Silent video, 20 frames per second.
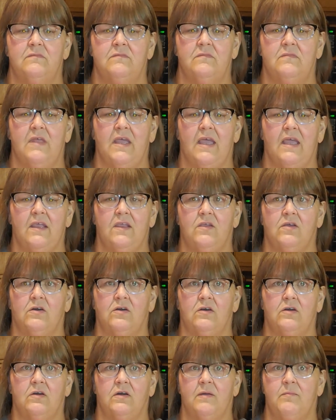that
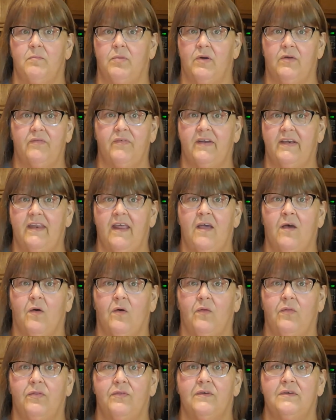you're in perfect
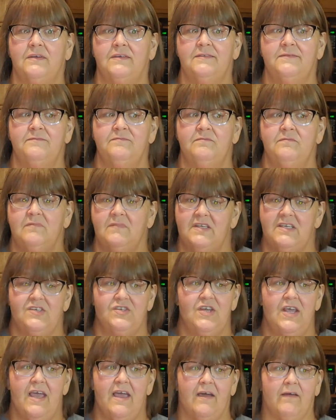health.
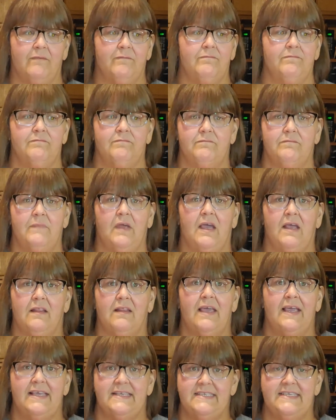Because, yeah,
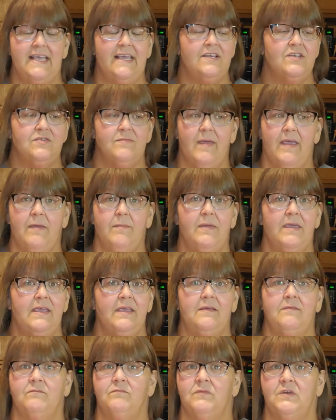like I said, you may
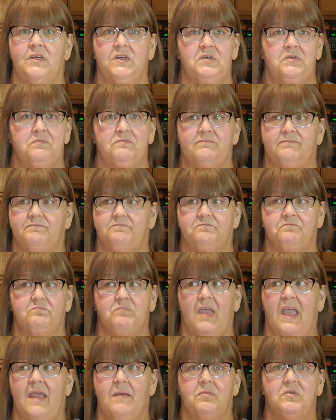be
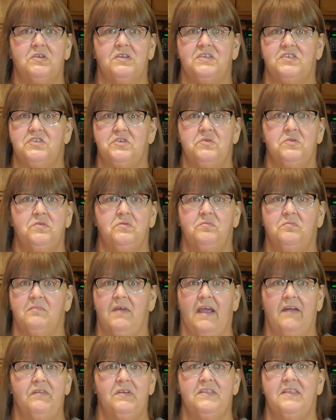able to do
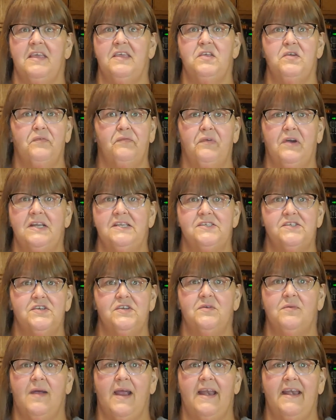everything your friends
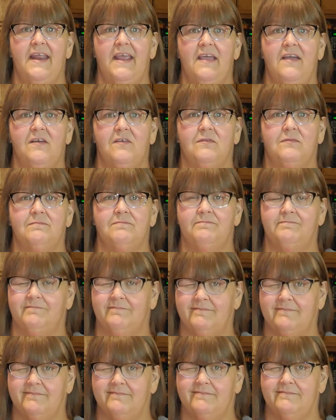do right now.
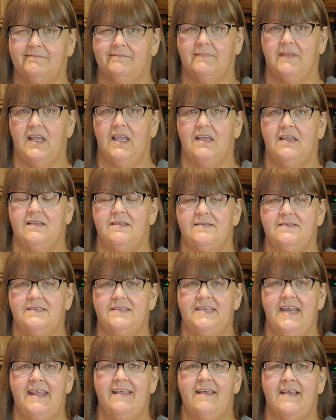
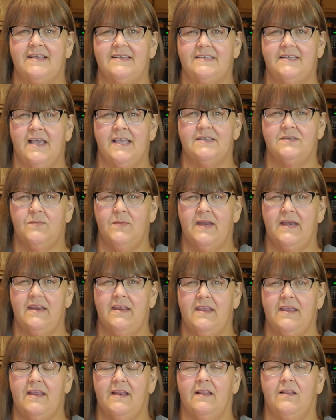Stay that size and wait till
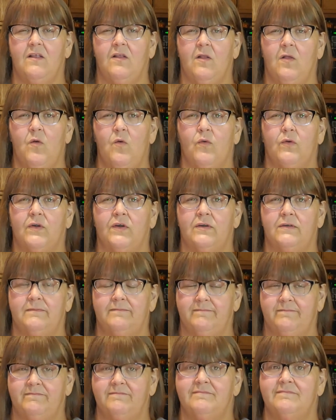you get a little older.
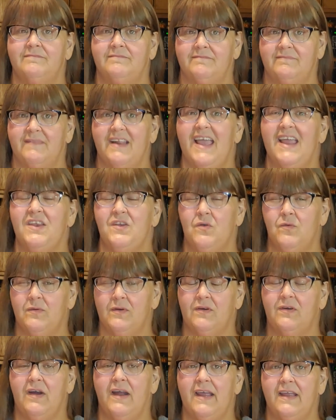And you'll
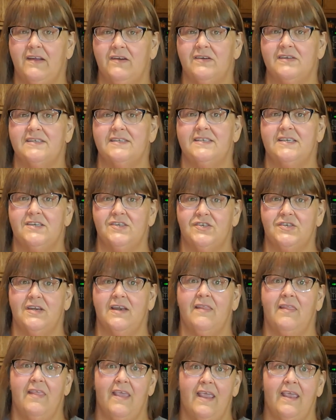regret your
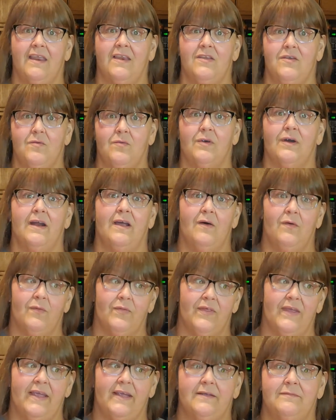decision thinking you were
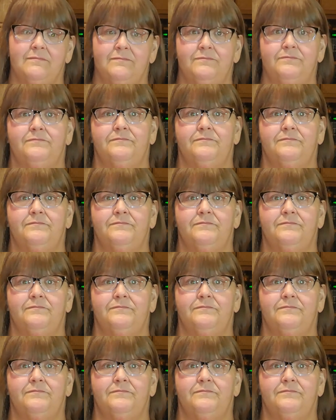healthy.